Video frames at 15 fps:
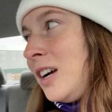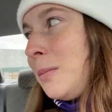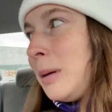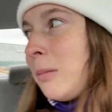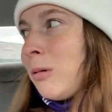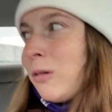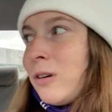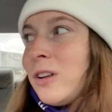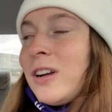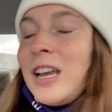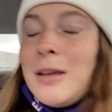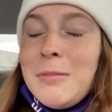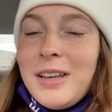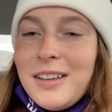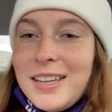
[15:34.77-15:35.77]
And people were
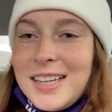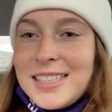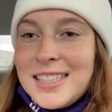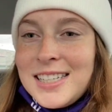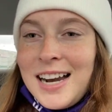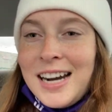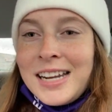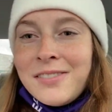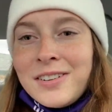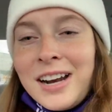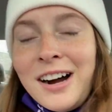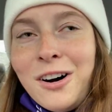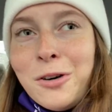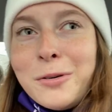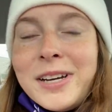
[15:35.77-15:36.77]
looking at me like, it's not even
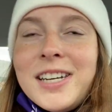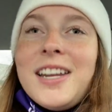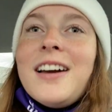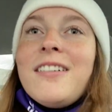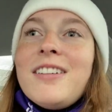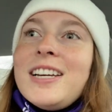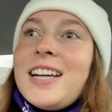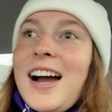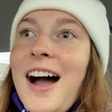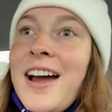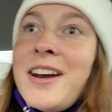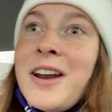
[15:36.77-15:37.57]
Halloween yet. Like, I